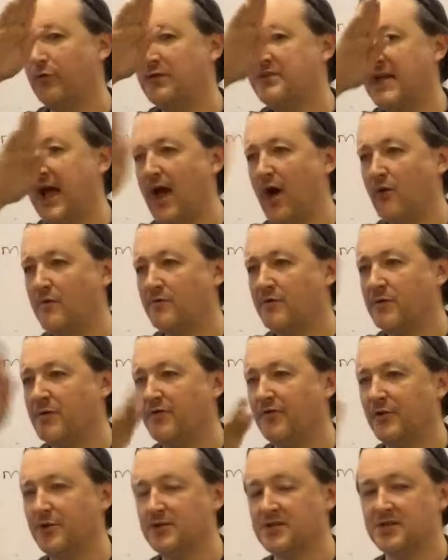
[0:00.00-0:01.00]
Down from the
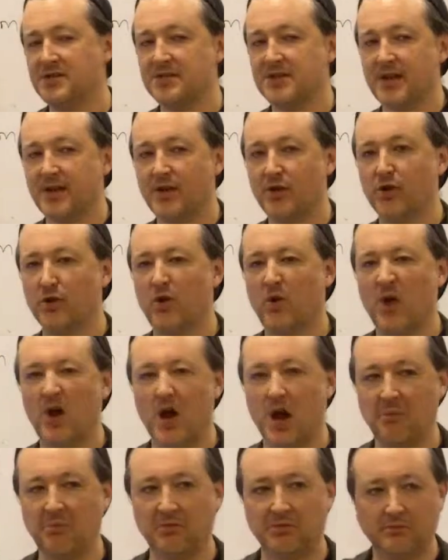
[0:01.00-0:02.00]
first to the second, or go
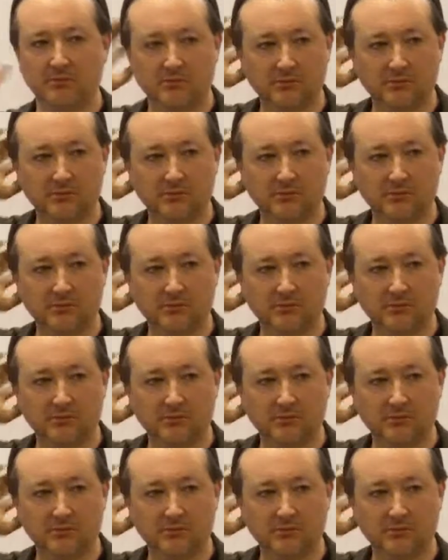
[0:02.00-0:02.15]
up?